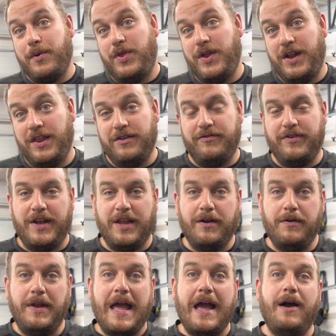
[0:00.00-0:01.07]
with another
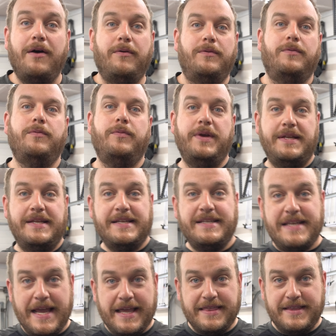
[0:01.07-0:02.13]
video. Now, we did
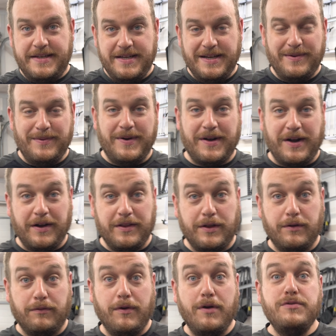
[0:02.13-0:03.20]
take the Tiguan on a
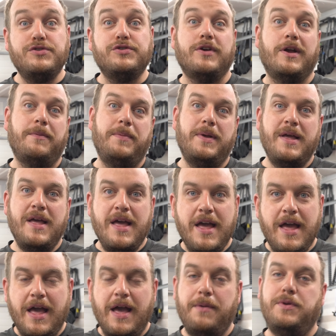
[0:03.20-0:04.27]
little road trip
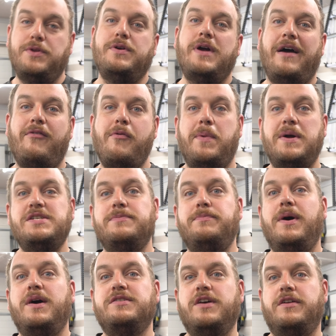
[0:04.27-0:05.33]
and we do have a bunch of
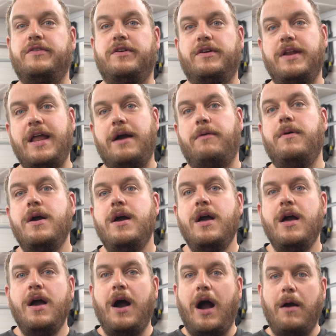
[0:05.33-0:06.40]
bugs on there. Now,
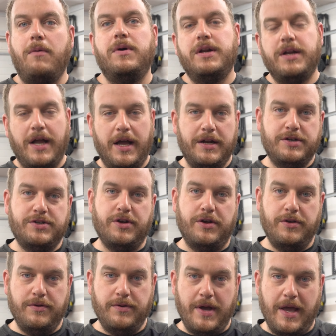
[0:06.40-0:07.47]
I want to kind of show
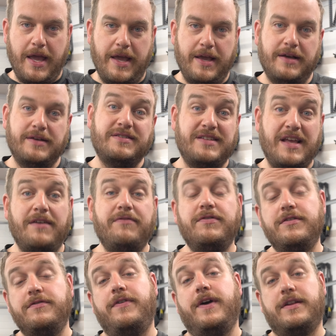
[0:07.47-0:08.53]
you a safe
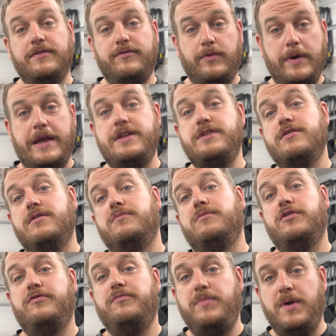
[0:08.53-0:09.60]
and effective way to
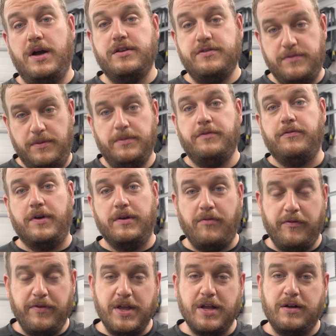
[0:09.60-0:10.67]
remove bugs from the front of
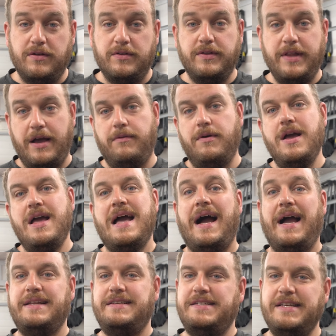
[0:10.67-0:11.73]
a vehicle. Now,
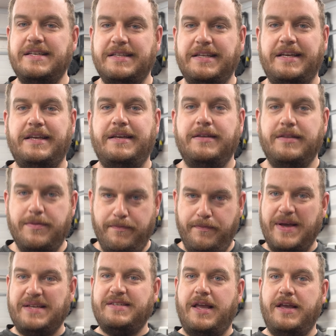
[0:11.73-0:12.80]
ideally,
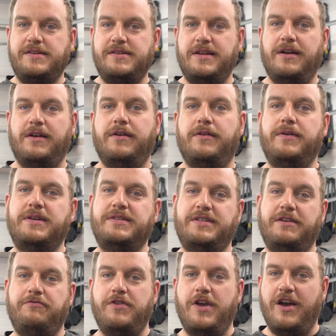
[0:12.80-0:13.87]
best case scenario is
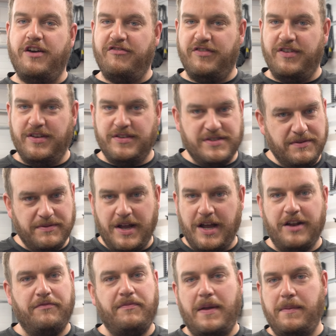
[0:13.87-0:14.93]
if you have some
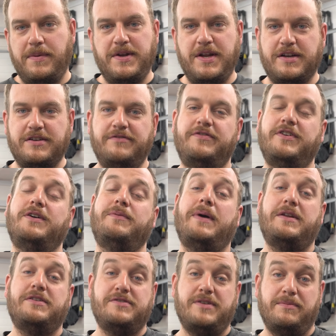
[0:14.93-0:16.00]
kind of paint protection film
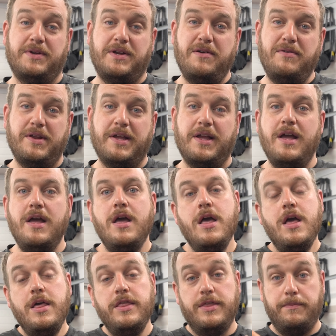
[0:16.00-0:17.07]
and a ceramic coating,
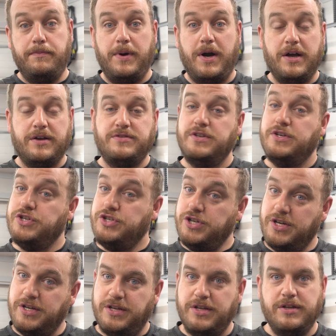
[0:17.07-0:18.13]
the bugs
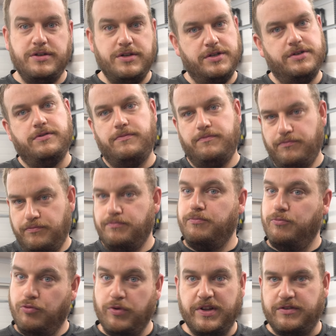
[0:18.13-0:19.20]
should just
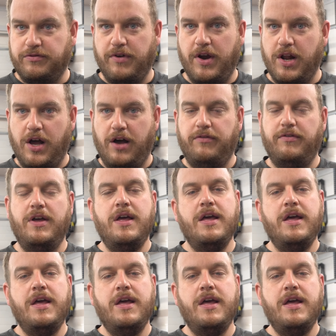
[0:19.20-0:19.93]
rinse right off.